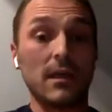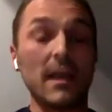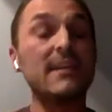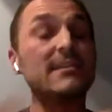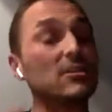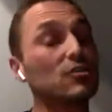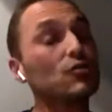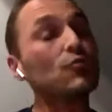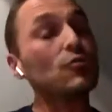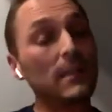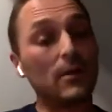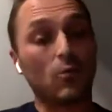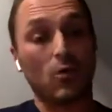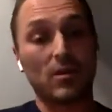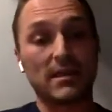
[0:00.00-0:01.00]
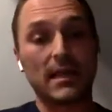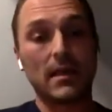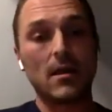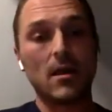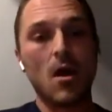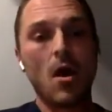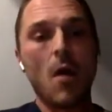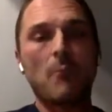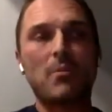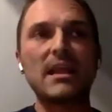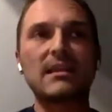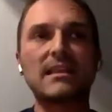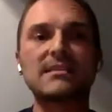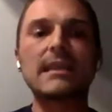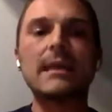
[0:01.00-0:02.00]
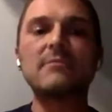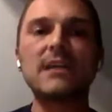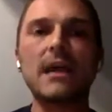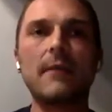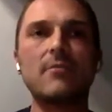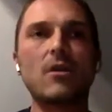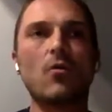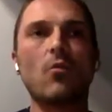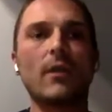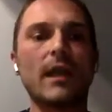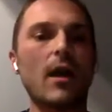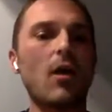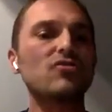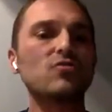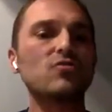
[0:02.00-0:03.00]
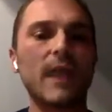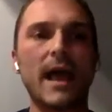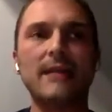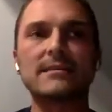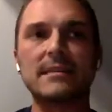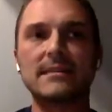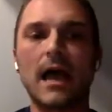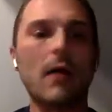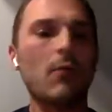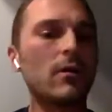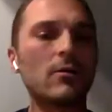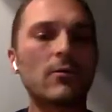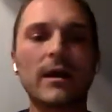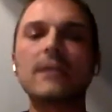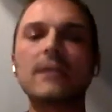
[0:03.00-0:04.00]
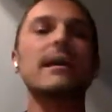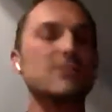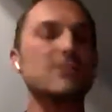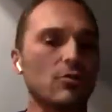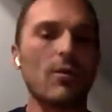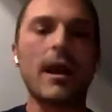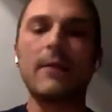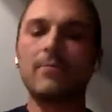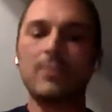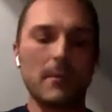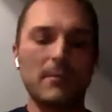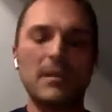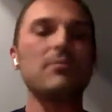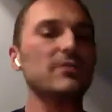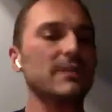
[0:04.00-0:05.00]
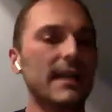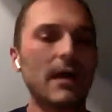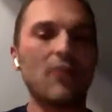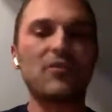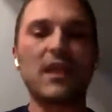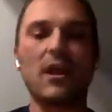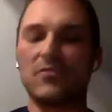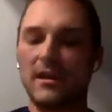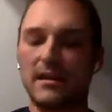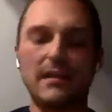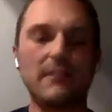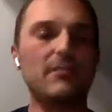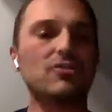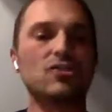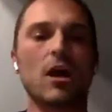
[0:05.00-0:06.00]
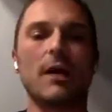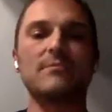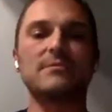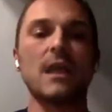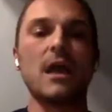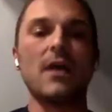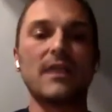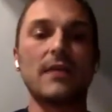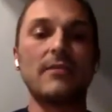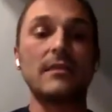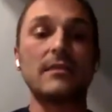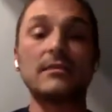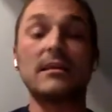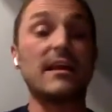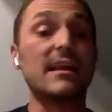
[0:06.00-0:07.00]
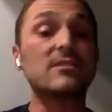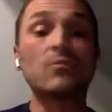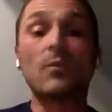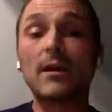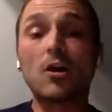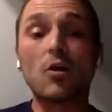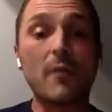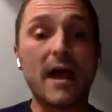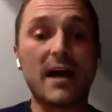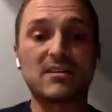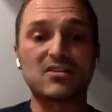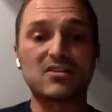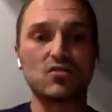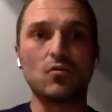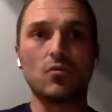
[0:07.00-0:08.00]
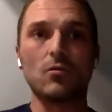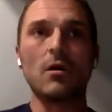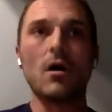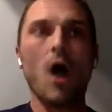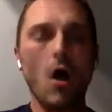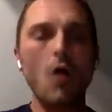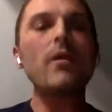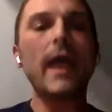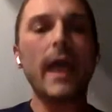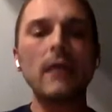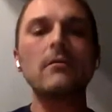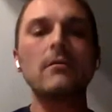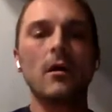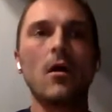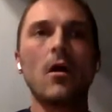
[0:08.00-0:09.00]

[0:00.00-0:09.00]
Is it truly worth it? But at the same time, though, what I also want to ask is, I want to recognize you're right. People need healthcare. They need their jobs. Kids want to go back to school. Okay.